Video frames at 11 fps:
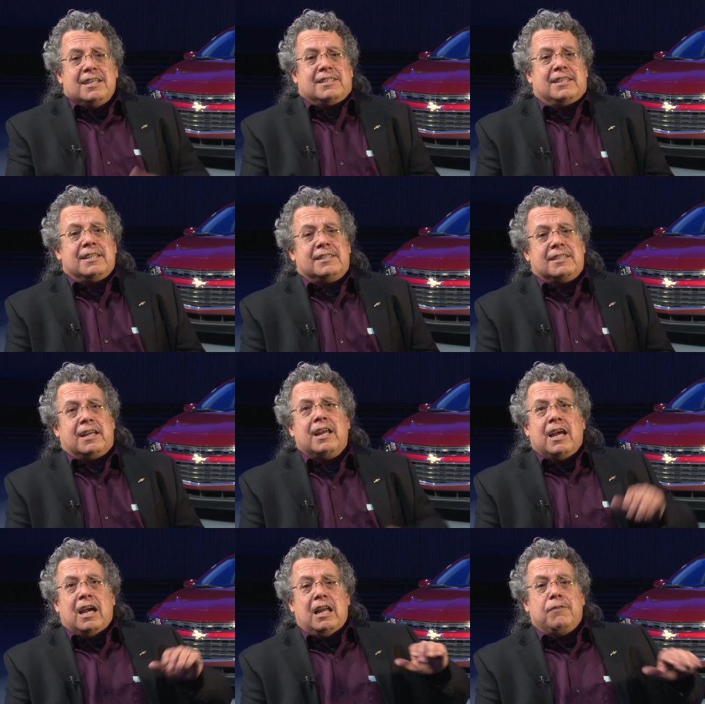sense it,
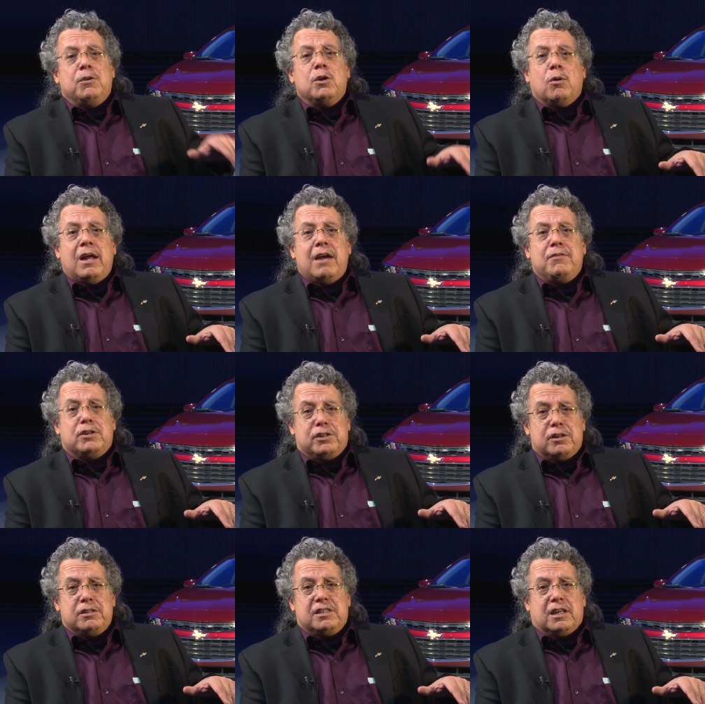and if you don't have your
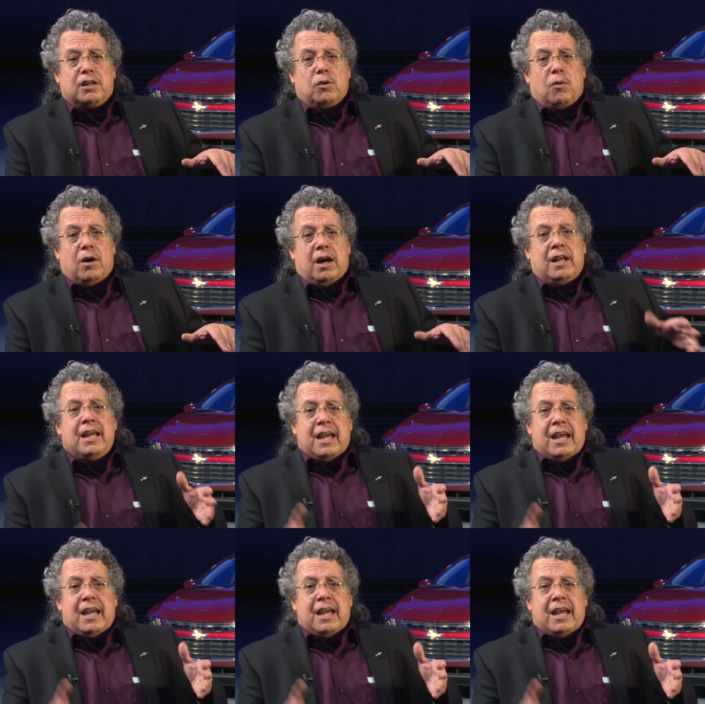turn signal on,